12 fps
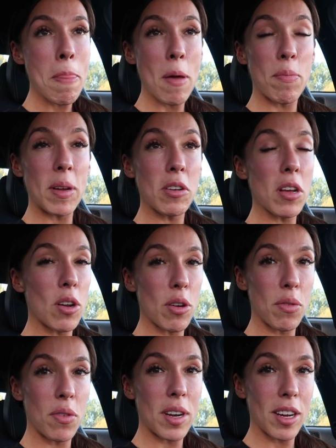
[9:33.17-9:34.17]
I've been to a
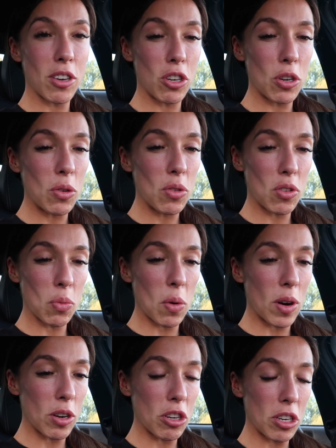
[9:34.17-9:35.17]
lot of FITEC shows to
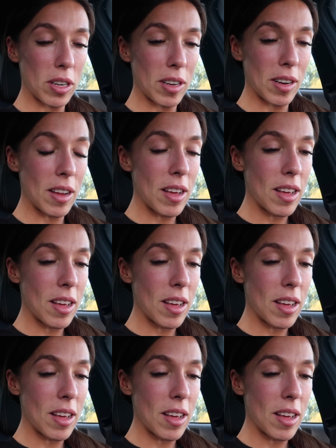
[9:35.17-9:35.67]
watch, and